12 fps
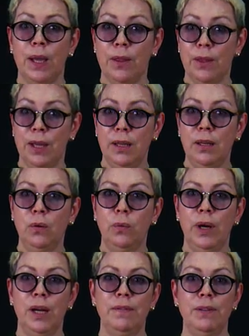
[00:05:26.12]
Then
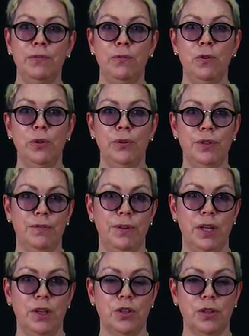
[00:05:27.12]
we have the following
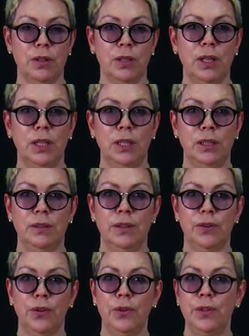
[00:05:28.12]
definition.
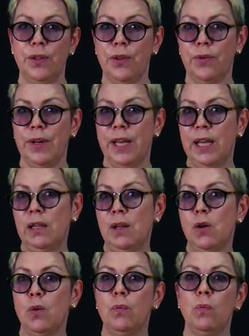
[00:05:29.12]
The 33
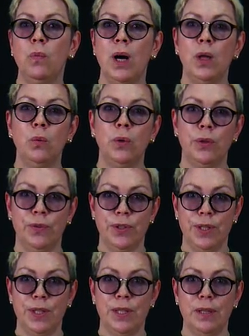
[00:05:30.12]
kilo ohm 1 watt
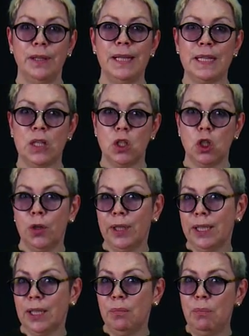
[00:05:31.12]
resistor is a
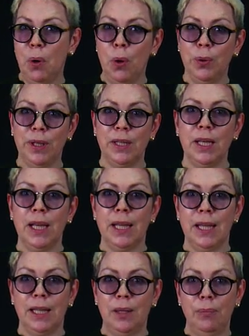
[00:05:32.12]
circuit component
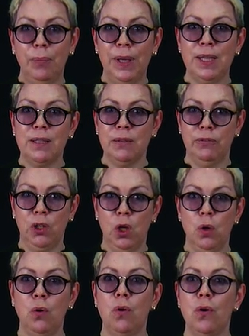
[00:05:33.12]
that impedes the
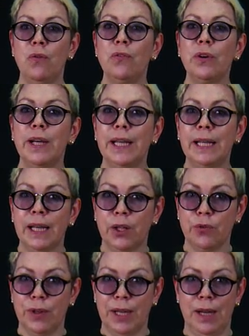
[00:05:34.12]
flow of
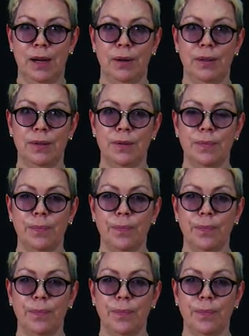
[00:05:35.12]
electric current.